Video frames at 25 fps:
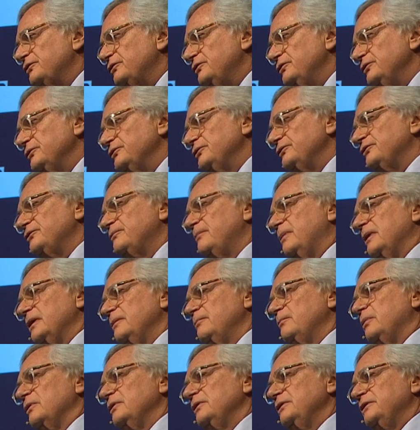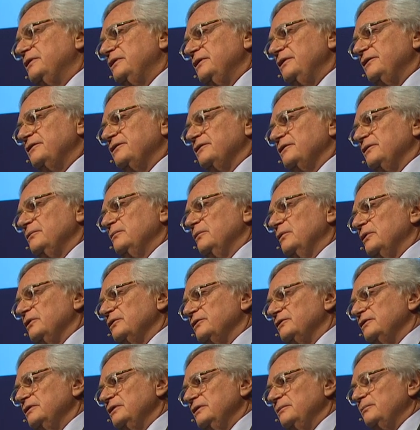used by politician,
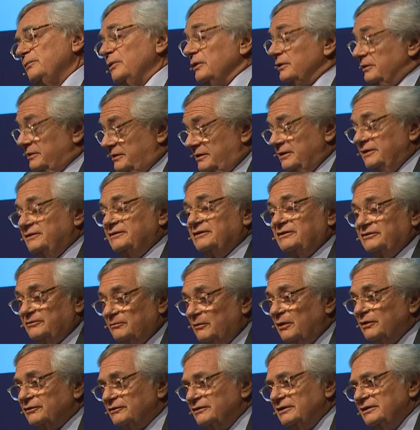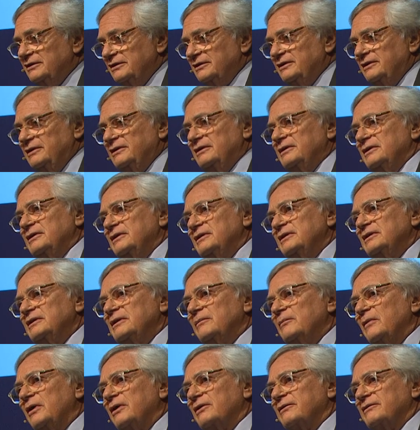mostly, politicians, mostly in, in
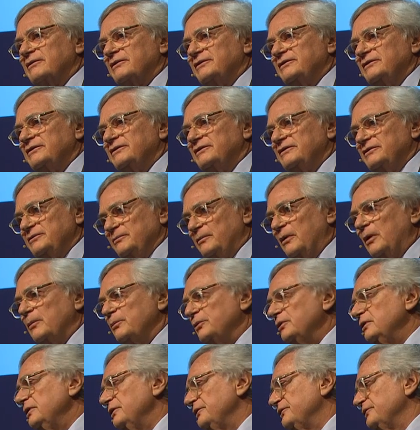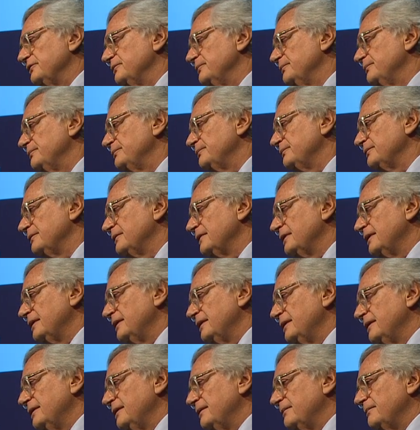democracies, is populism,
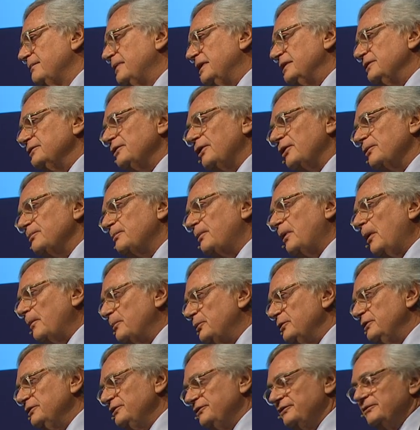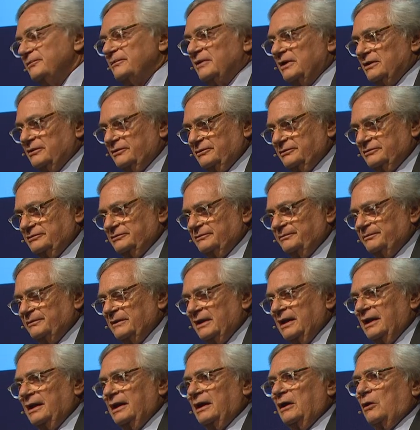but not populism alone.
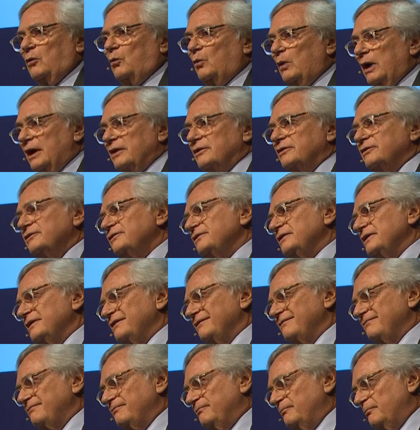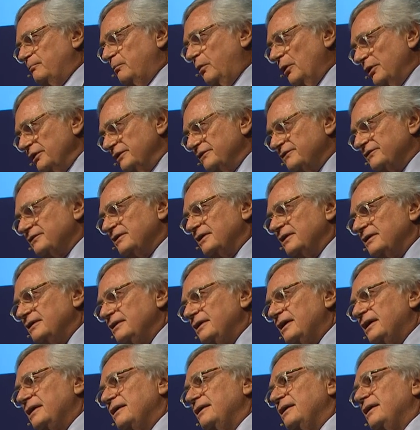One of the points I,
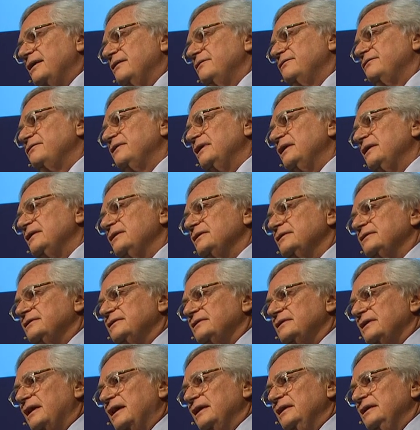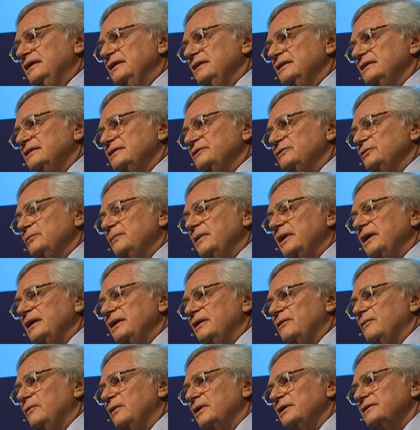I, I felt I needed to
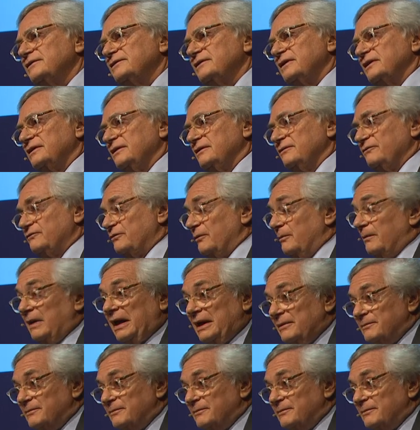make was that, from my